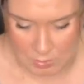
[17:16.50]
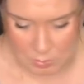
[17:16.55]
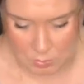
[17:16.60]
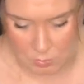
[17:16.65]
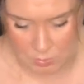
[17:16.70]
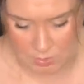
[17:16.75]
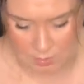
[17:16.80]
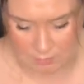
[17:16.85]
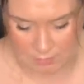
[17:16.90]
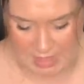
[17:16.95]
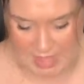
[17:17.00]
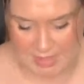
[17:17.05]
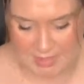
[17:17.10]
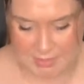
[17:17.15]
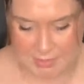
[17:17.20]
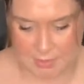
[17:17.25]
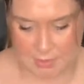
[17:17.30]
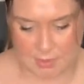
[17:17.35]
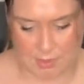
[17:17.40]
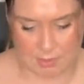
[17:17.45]
with a
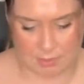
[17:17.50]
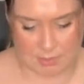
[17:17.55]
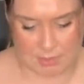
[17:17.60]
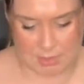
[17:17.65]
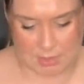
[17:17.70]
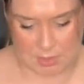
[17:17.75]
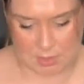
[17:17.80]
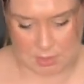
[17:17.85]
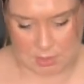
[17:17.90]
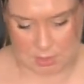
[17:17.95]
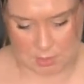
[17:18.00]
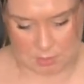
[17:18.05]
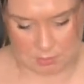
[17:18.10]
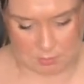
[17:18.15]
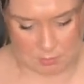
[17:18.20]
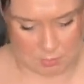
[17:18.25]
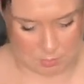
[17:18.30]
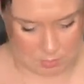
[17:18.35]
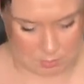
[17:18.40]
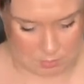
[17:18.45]
vest or something, so
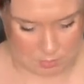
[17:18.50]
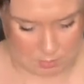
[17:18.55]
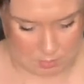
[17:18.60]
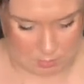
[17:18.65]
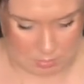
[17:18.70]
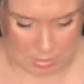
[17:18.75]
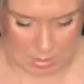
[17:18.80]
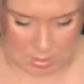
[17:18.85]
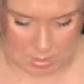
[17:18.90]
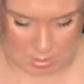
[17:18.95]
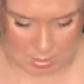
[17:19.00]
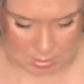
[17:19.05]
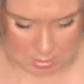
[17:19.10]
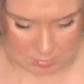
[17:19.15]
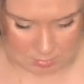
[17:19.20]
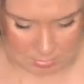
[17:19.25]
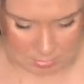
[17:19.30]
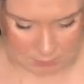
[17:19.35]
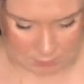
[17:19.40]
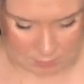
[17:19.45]
Yay,
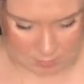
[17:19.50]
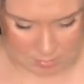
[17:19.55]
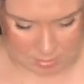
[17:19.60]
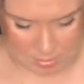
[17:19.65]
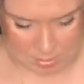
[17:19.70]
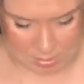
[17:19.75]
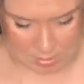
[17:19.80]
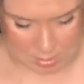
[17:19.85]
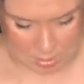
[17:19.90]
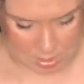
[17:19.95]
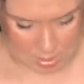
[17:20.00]
something for me.